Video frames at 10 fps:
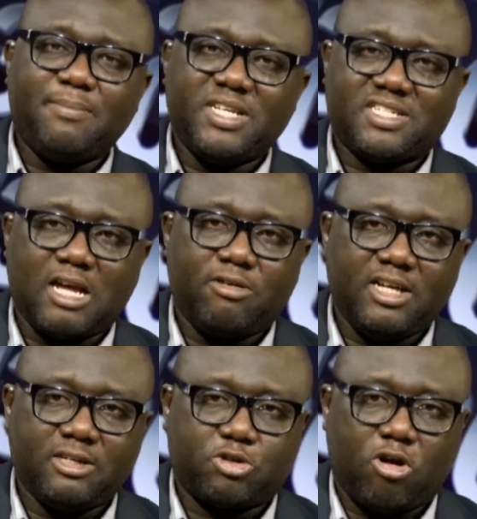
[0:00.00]
be,
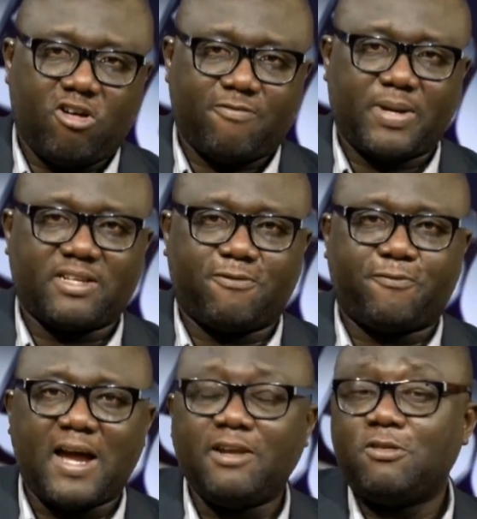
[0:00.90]
but the
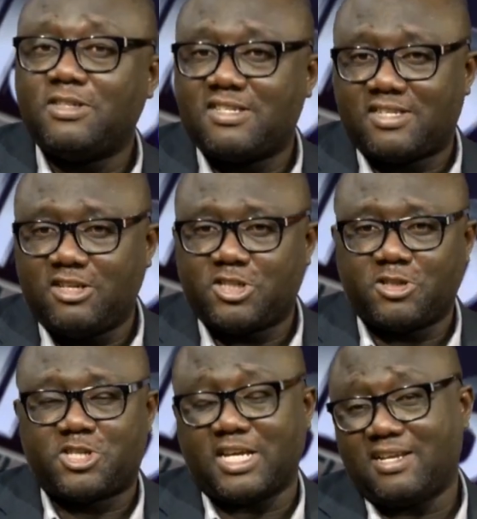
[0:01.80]
final decision
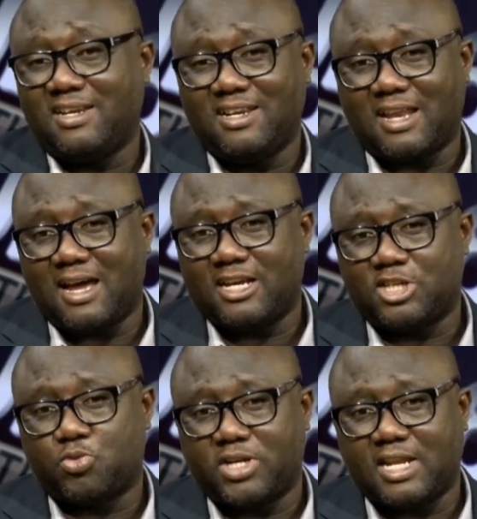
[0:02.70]
certainly lies
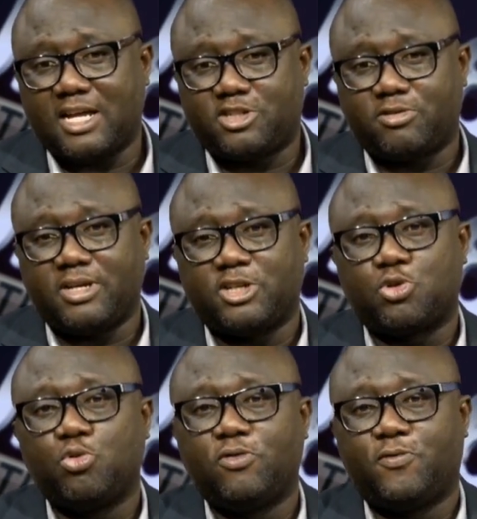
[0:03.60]
with Nigerians who
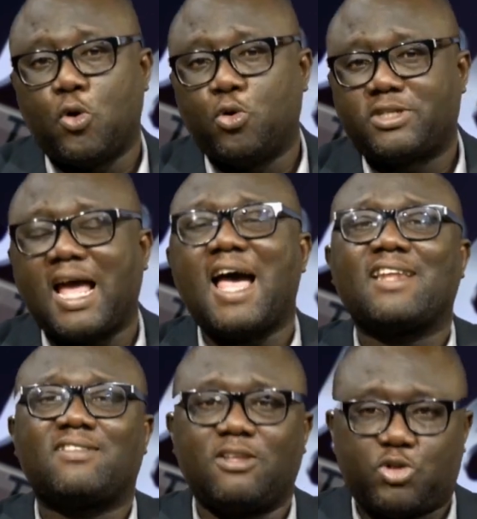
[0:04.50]
will vote at
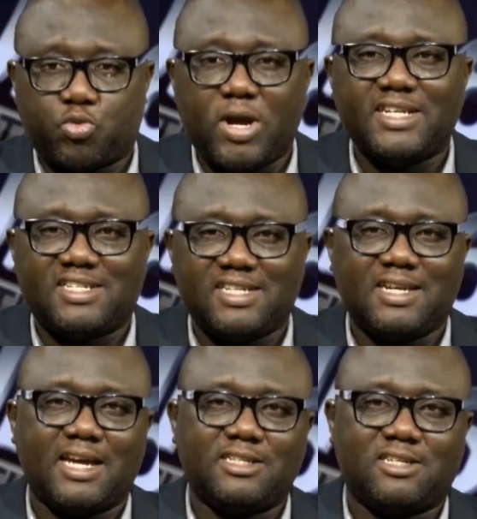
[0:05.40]
the twenty
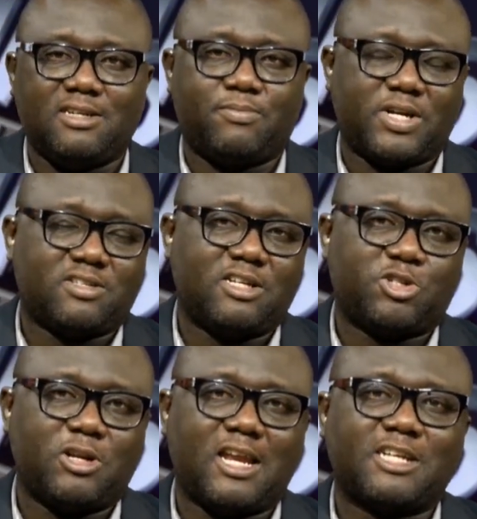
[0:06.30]
nineteen
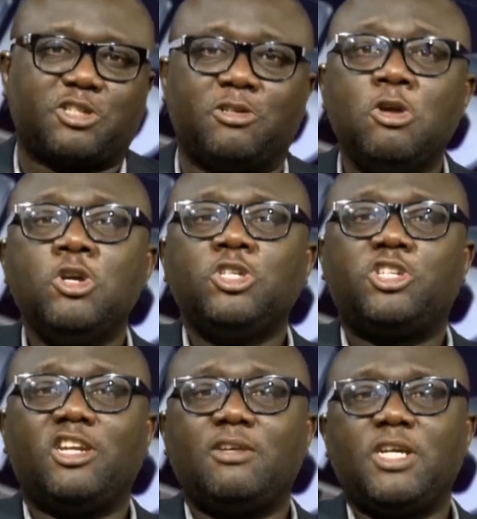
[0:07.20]
presidential election.
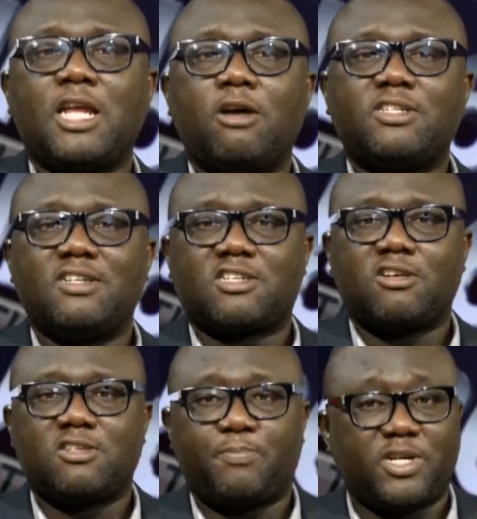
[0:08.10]
Joining me now to discuss
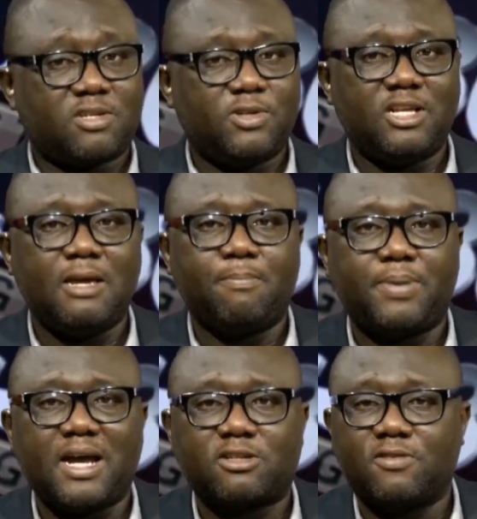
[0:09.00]
the possible
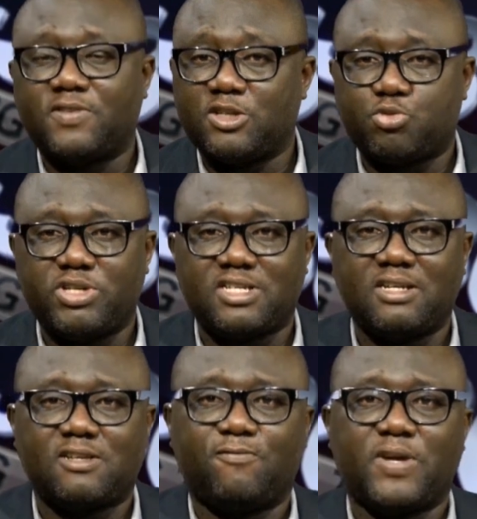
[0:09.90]
impact of this
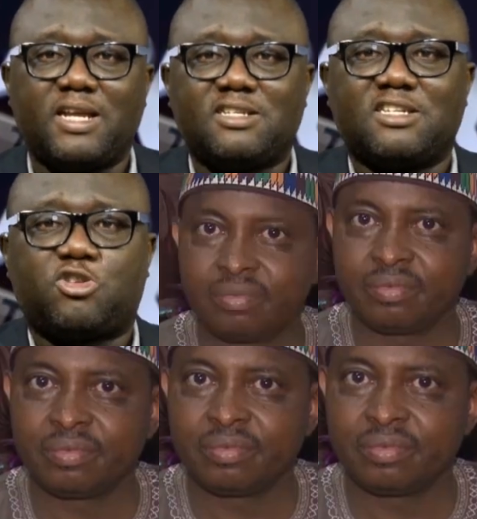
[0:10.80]
recent event is Doctor
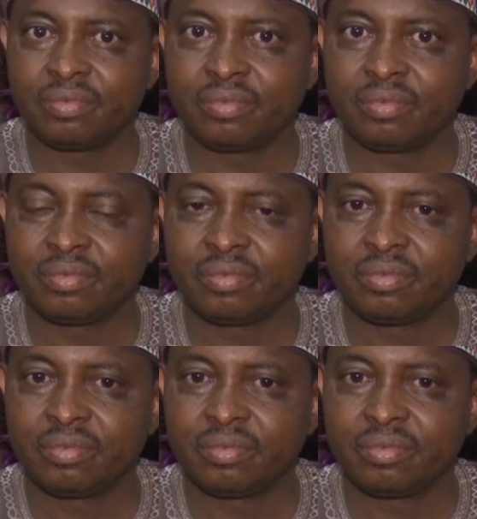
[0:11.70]
Sadiq Umar,